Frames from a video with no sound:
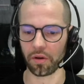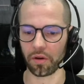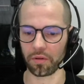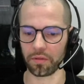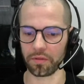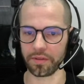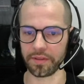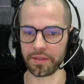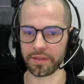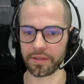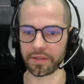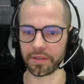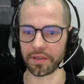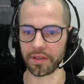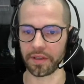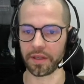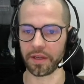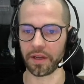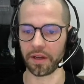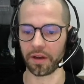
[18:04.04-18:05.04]
holes,
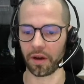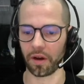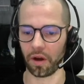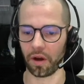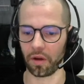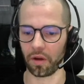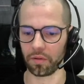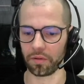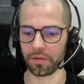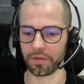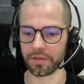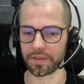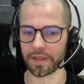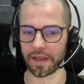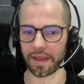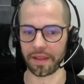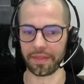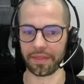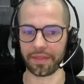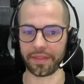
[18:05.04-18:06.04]

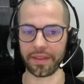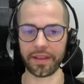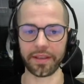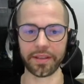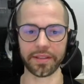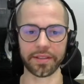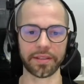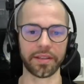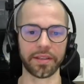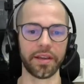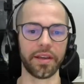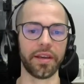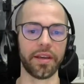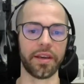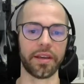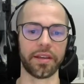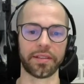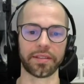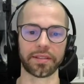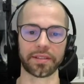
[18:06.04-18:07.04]
and this
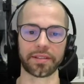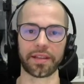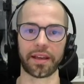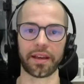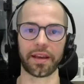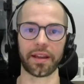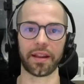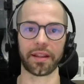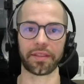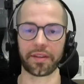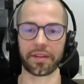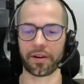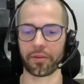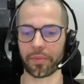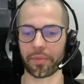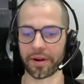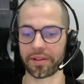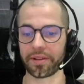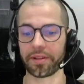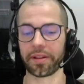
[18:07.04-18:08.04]
is the
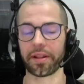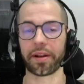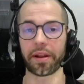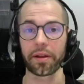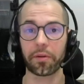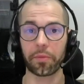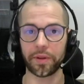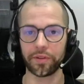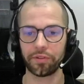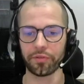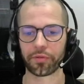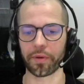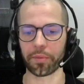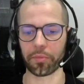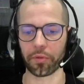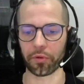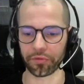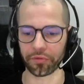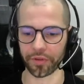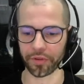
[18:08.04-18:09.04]
lateral part that I want to
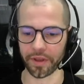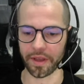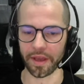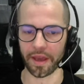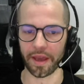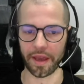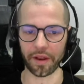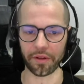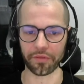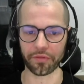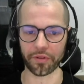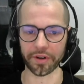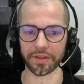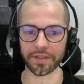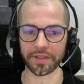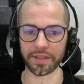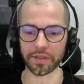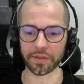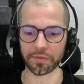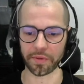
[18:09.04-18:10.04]
remove, and of
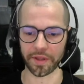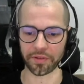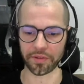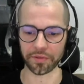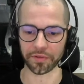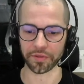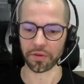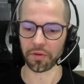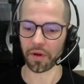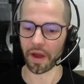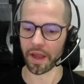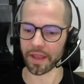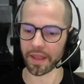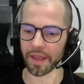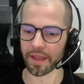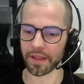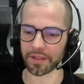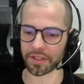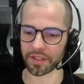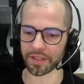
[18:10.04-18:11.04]
course this one too. So I
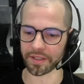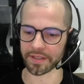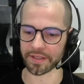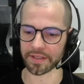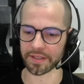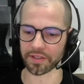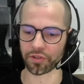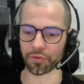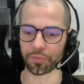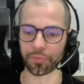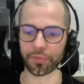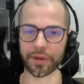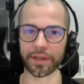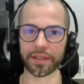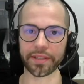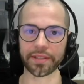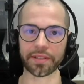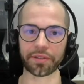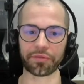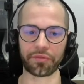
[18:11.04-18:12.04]
can just
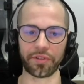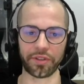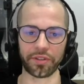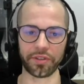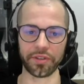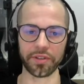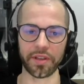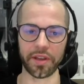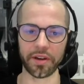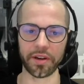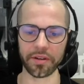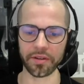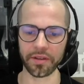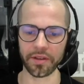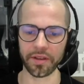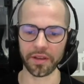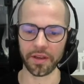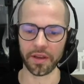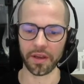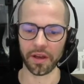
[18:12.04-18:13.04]
suppress features here,
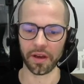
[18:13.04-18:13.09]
